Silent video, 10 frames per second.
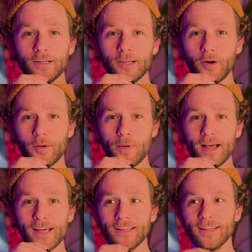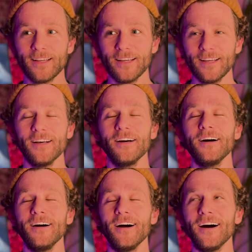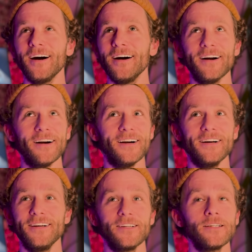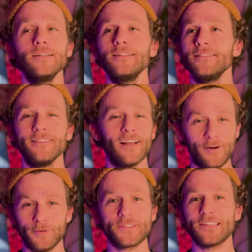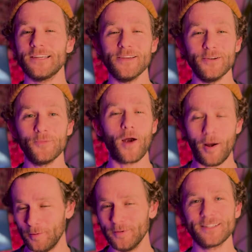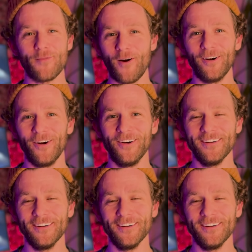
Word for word: go to bed. Uh, I will see you probably tomorrow.